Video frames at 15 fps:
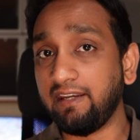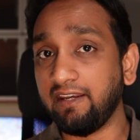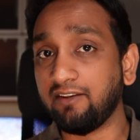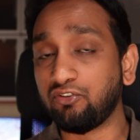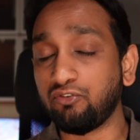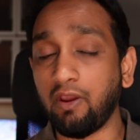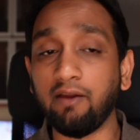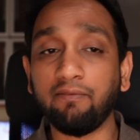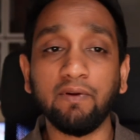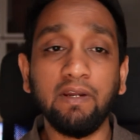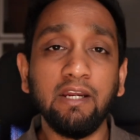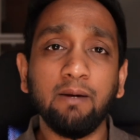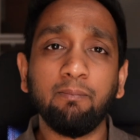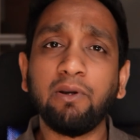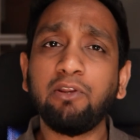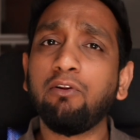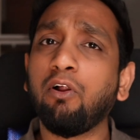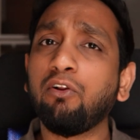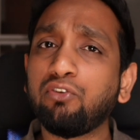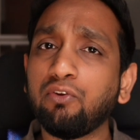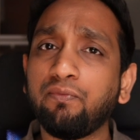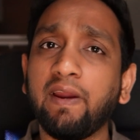needs to have, but you'll
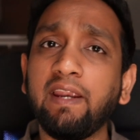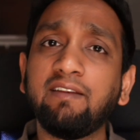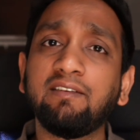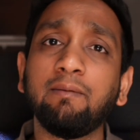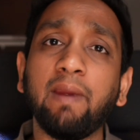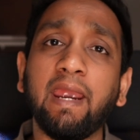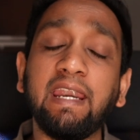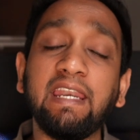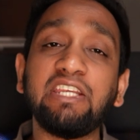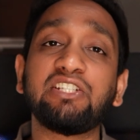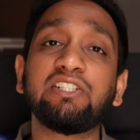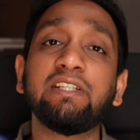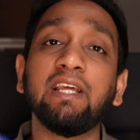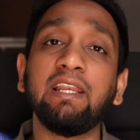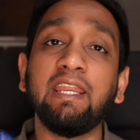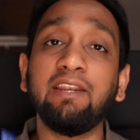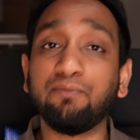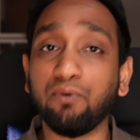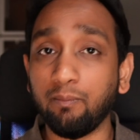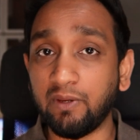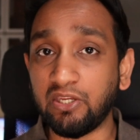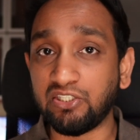also find some additional
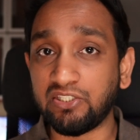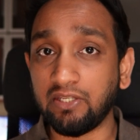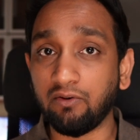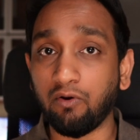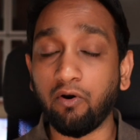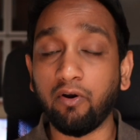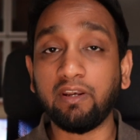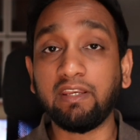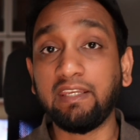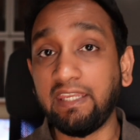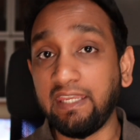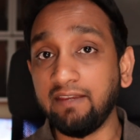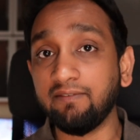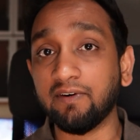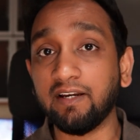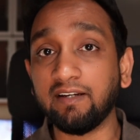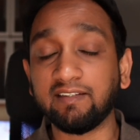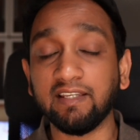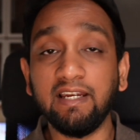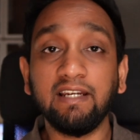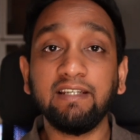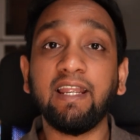information or keywords
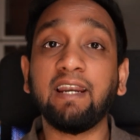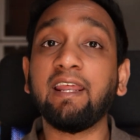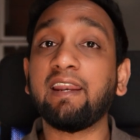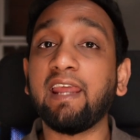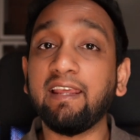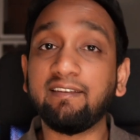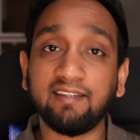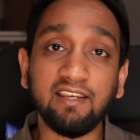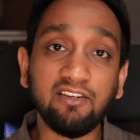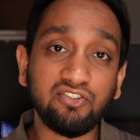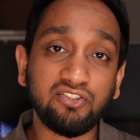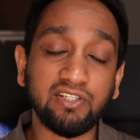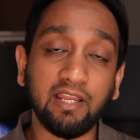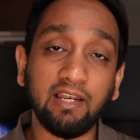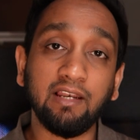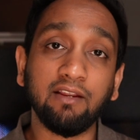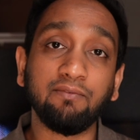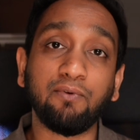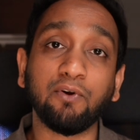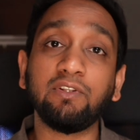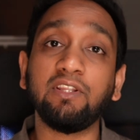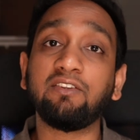that are essential
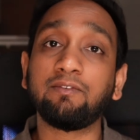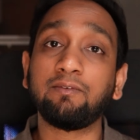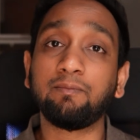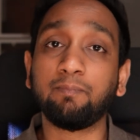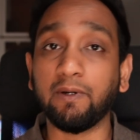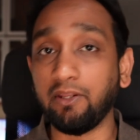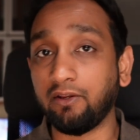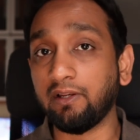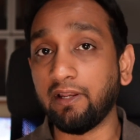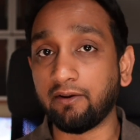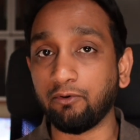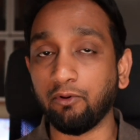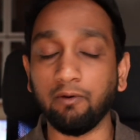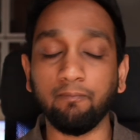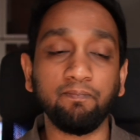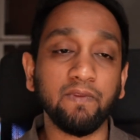for this particular role.